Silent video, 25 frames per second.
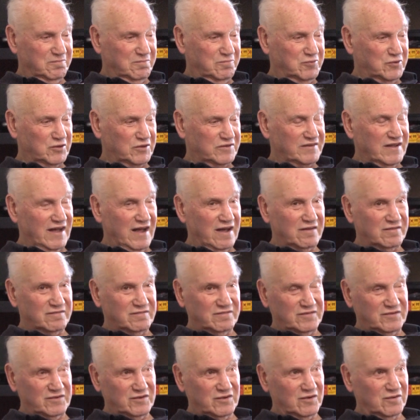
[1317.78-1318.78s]
put
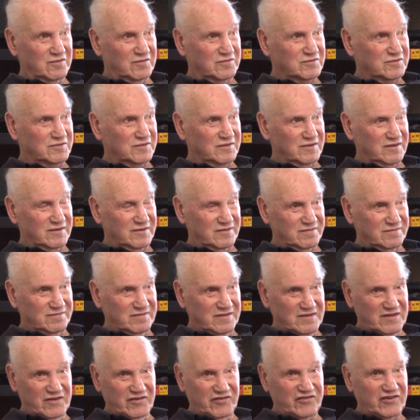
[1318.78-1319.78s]
down,
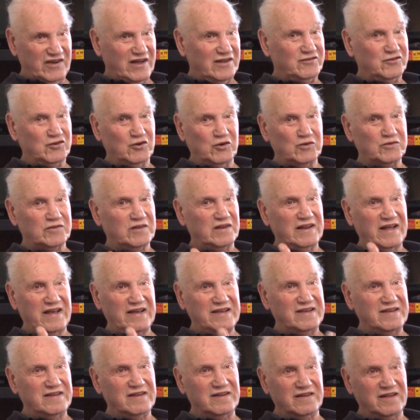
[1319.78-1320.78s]
Chateau de
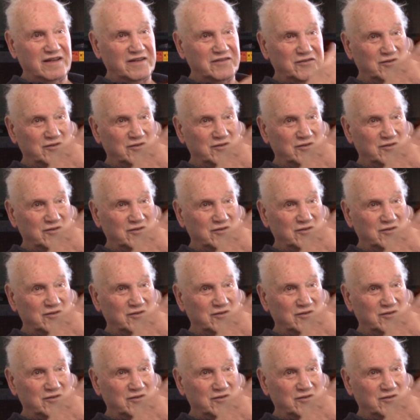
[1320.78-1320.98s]
l'Île